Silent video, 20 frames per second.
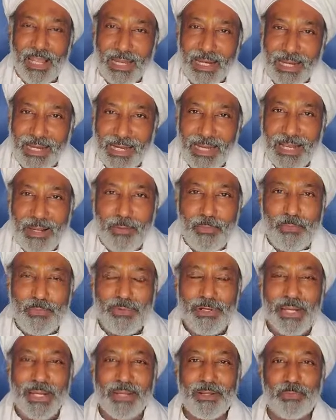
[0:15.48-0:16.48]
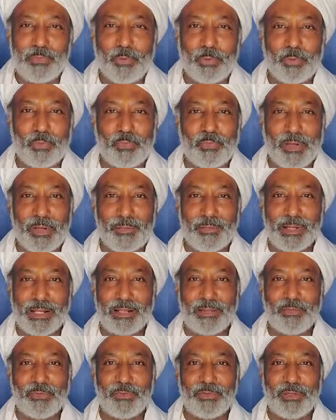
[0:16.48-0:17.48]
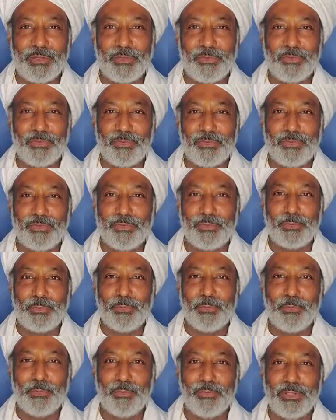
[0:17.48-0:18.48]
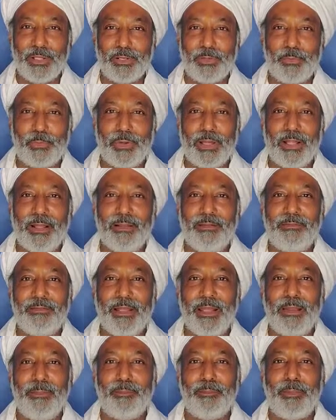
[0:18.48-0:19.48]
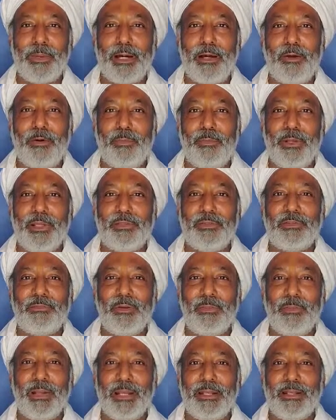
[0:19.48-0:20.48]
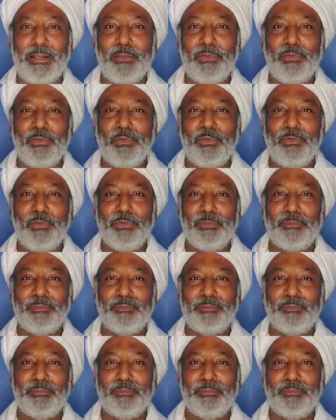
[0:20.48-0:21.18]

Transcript: Grounding source vibrancies through the 12 empowerments of abundances.